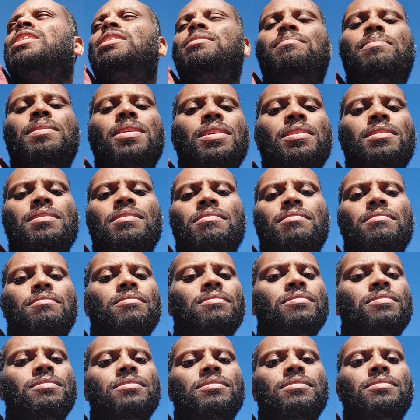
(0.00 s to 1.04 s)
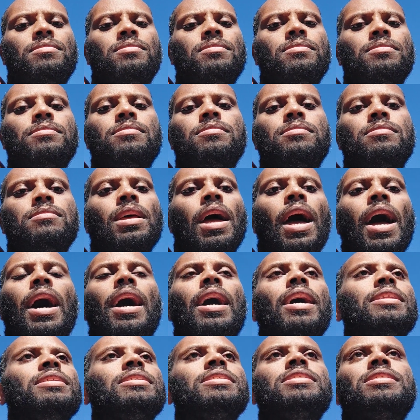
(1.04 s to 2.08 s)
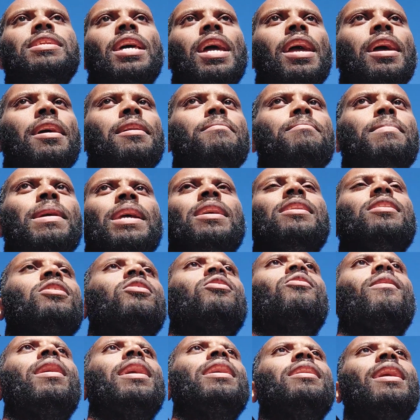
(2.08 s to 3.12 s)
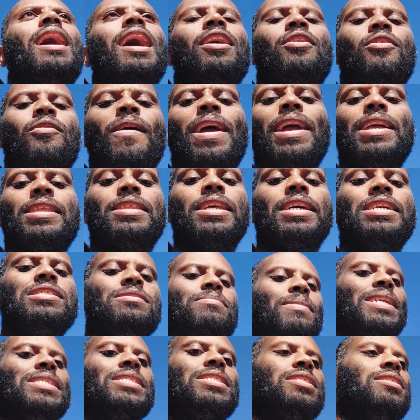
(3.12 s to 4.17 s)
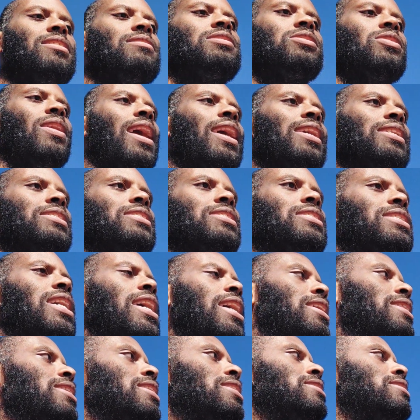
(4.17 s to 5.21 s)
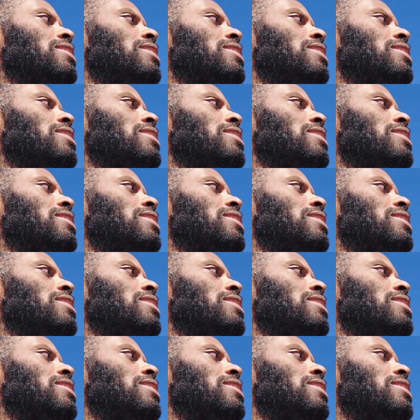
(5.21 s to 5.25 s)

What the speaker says: keep it. I understand. Being a creator, I create things myself, so I understand